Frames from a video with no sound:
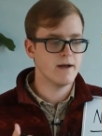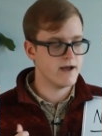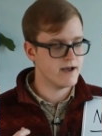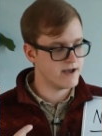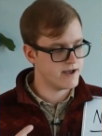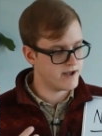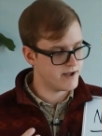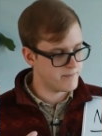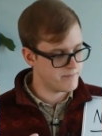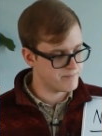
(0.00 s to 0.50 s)

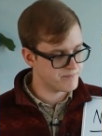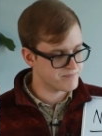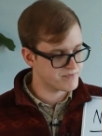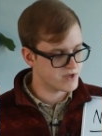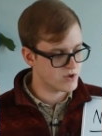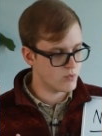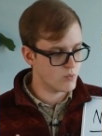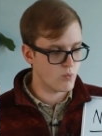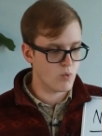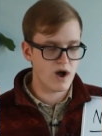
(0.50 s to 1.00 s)
um,
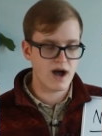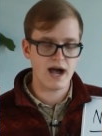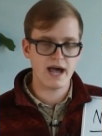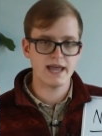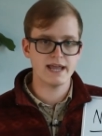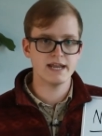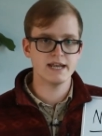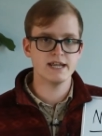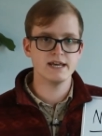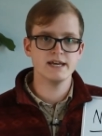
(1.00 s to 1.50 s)

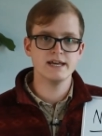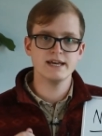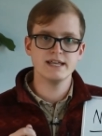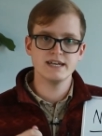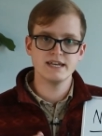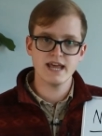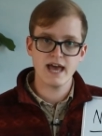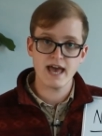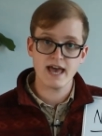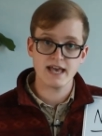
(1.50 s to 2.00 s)
wide
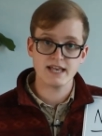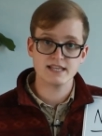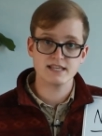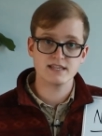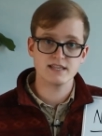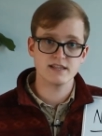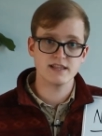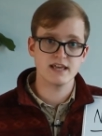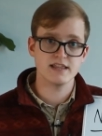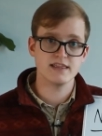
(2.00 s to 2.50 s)

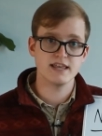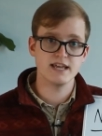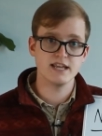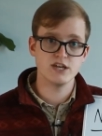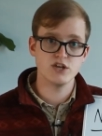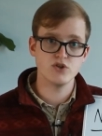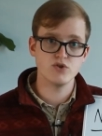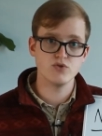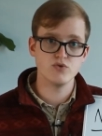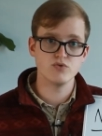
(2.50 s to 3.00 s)
test that they
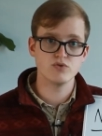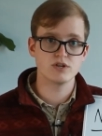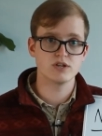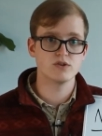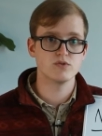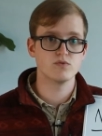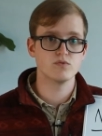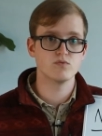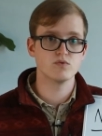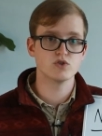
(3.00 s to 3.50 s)
do
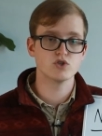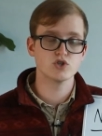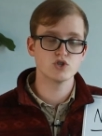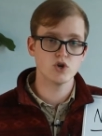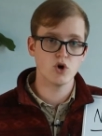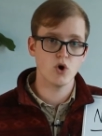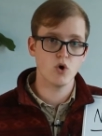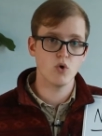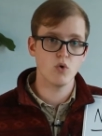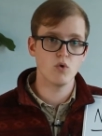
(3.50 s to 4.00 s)
to
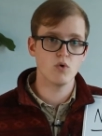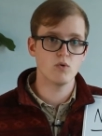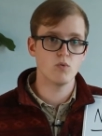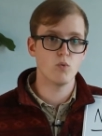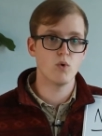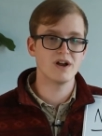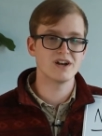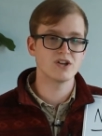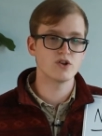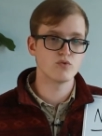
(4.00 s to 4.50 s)
show
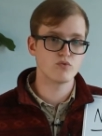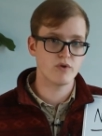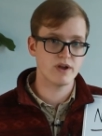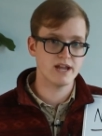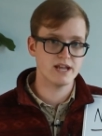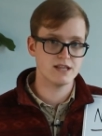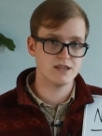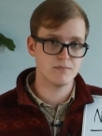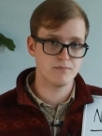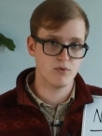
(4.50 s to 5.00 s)
what
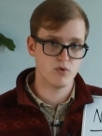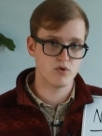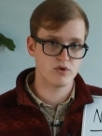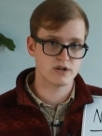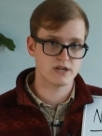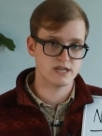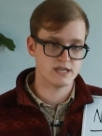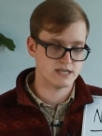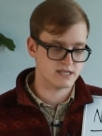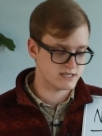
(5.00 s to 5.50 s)
grade the
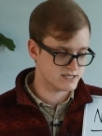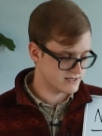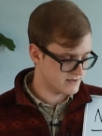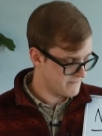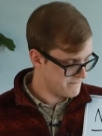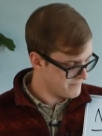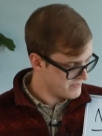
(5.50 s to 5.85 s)
board is.